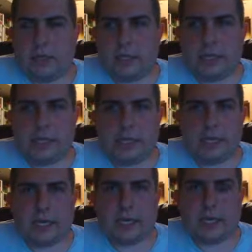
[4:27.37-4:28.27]

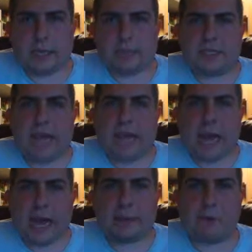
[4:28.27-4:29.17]
He keeps
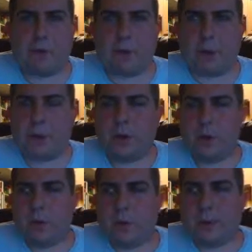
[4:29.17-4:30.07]
saying, I am Groot,
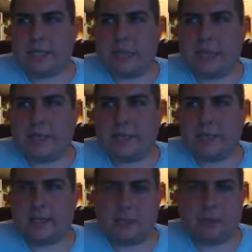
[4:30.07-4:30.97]
which I guess
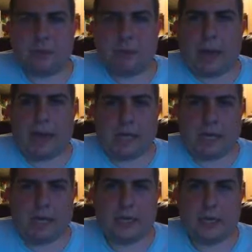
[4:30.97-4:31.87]
he's the
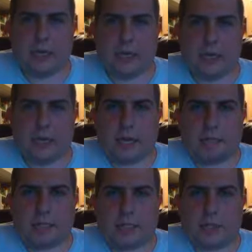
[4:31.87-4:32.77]
Chewbacca
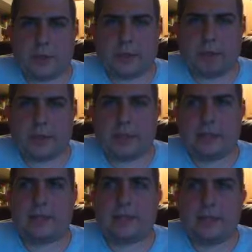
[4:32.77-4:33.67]
of this group in
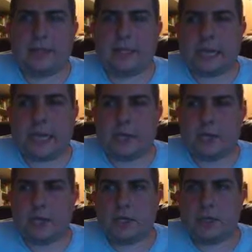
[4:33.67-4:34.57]
the sense that
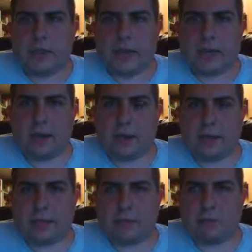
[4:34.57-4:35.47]
Chewbacca
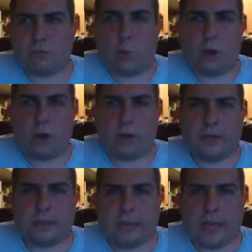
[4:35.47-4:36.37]
always
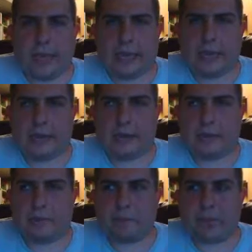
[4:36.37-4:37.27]
roars and
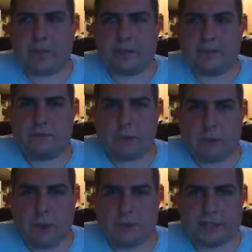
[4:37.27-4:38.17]
Harrison Ford
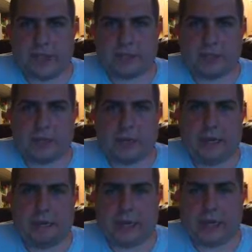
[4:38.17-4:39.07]
would always answer
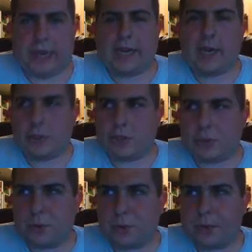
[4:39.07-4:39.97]
him like, "I know
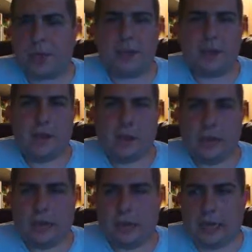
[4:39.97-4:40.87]
Chewie,
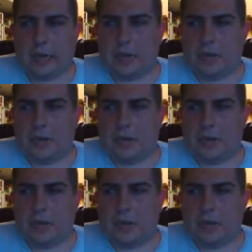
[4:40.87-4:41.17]
uh,